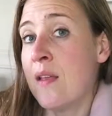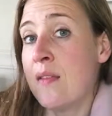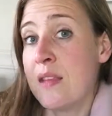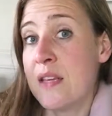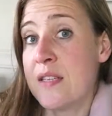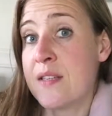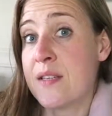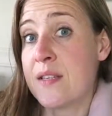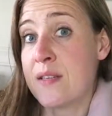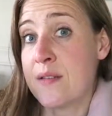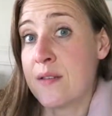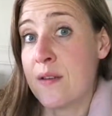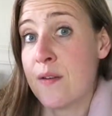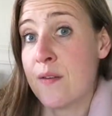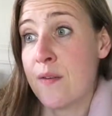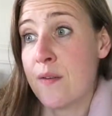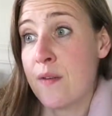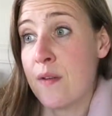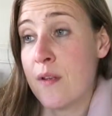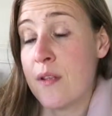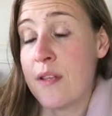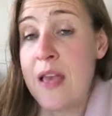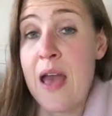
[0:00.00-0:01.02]
this is,
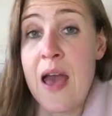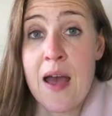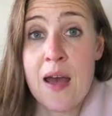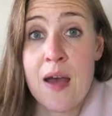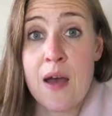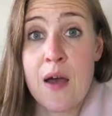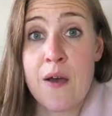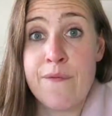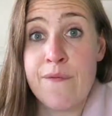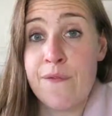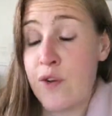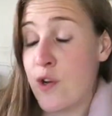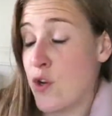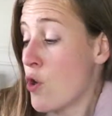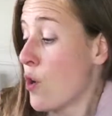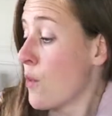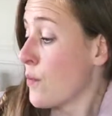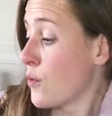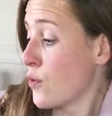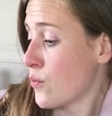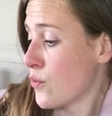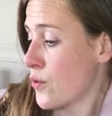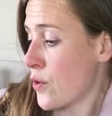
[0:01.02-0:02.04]
yeah, a
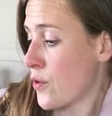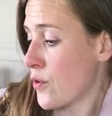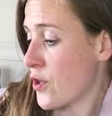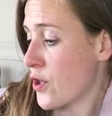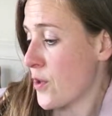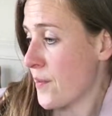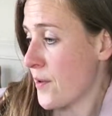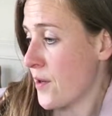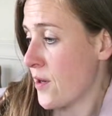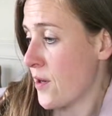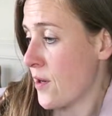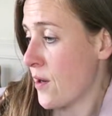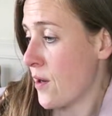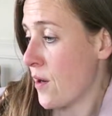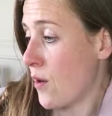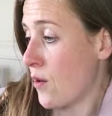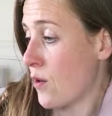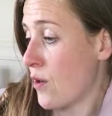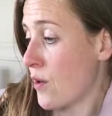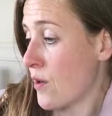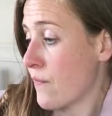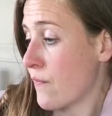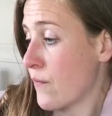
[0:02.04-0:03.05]
phenomenal document, and
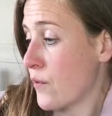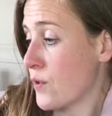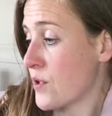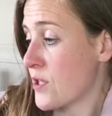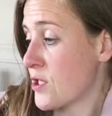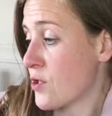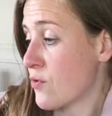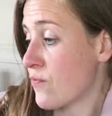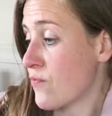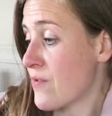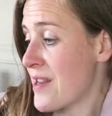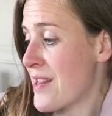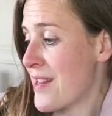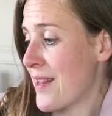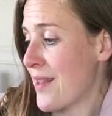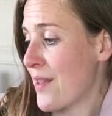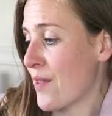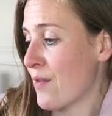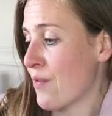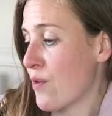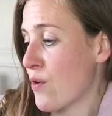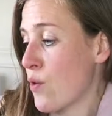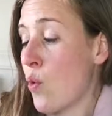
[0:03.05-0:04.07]
I'll look forward to reading
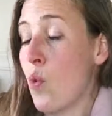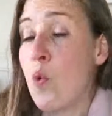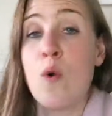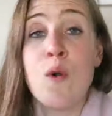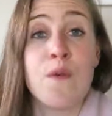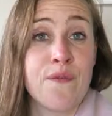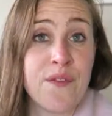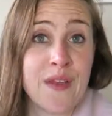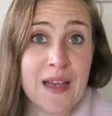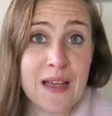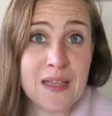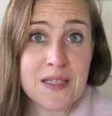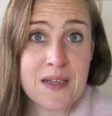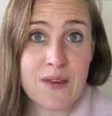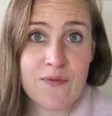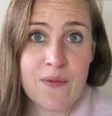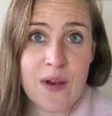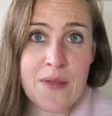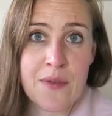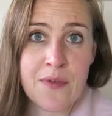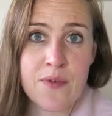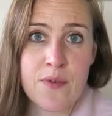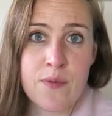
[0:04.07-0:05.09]
through all of this. I've
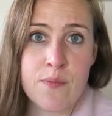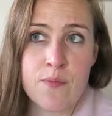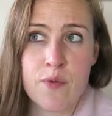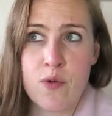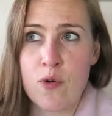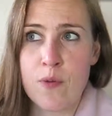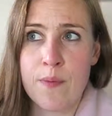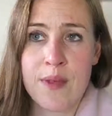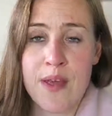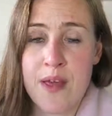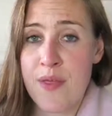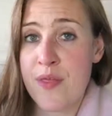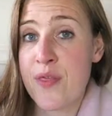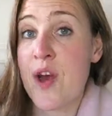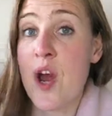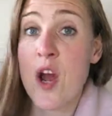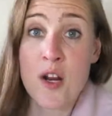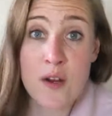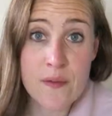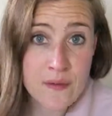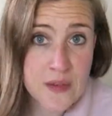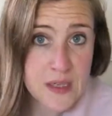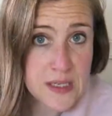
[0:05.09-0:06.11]
read through probably a
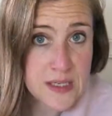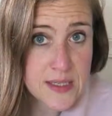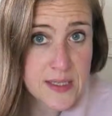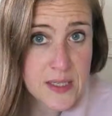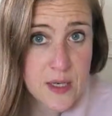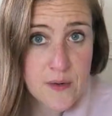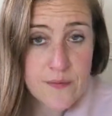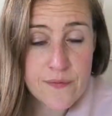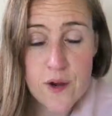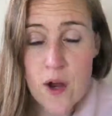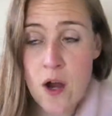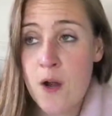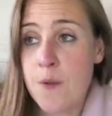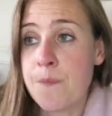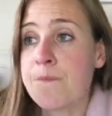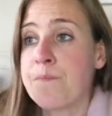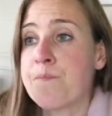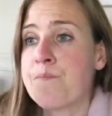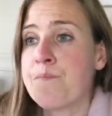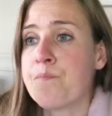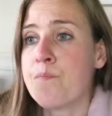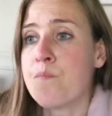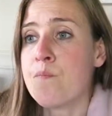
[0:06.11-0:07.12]
third of these so far.
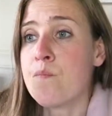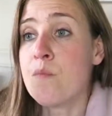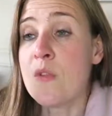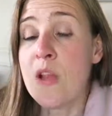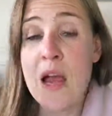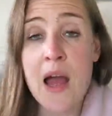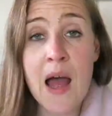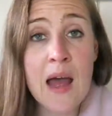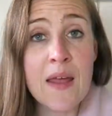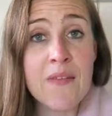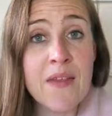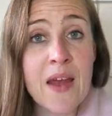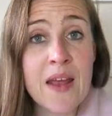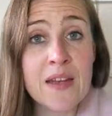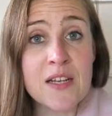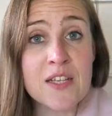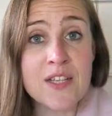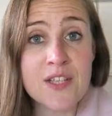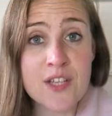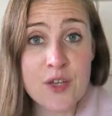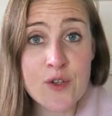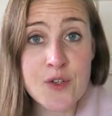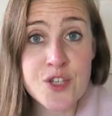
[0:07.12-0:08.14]
And then
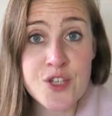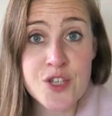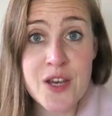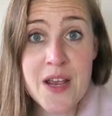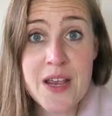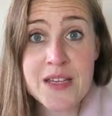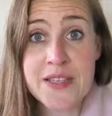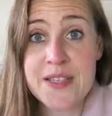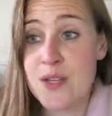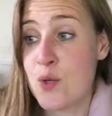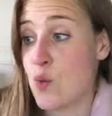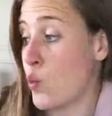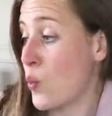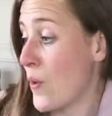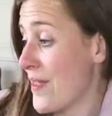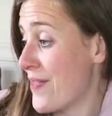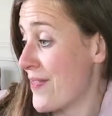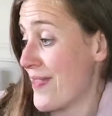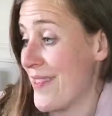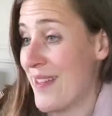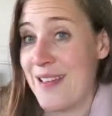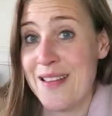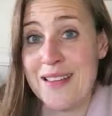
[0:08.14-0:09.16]
associated
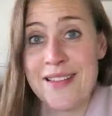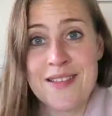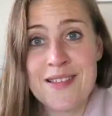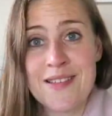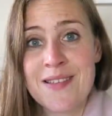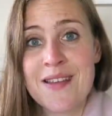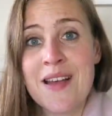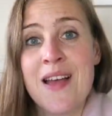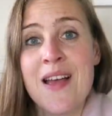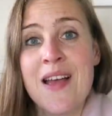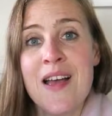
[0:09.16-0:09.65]
with this,